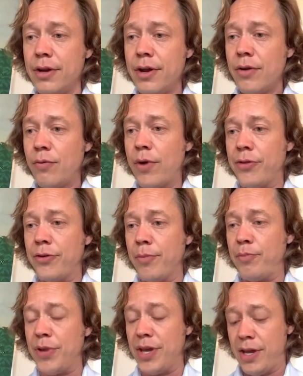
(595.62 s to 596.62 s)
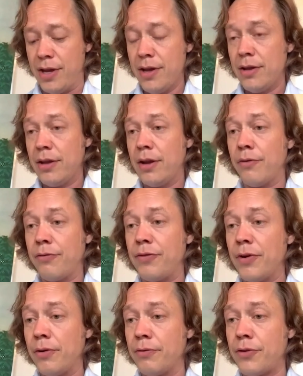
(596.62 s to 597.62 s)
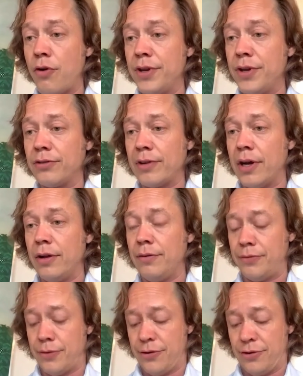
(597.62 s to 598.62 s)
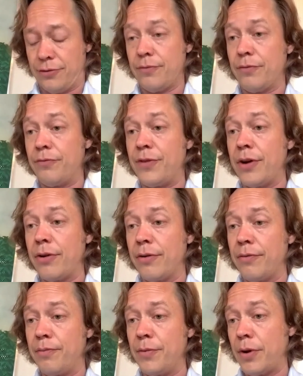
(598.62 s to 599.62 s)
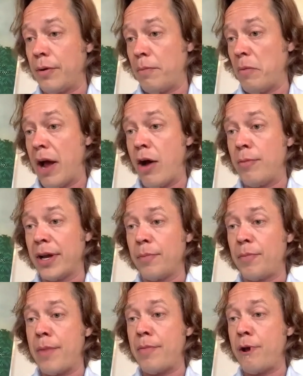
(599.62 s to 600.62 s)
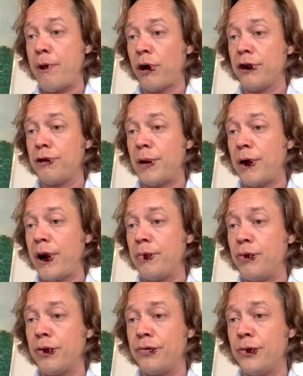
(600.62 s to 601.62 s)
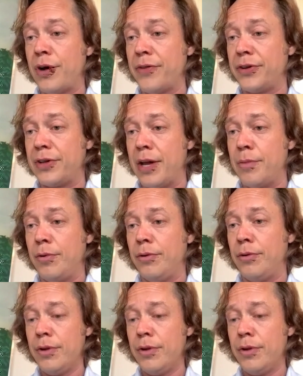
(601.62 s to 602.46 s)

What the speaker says: whether it be, fear of COVID itself or just fear of how am I going to pay my mortgage, my rent, put food on the table?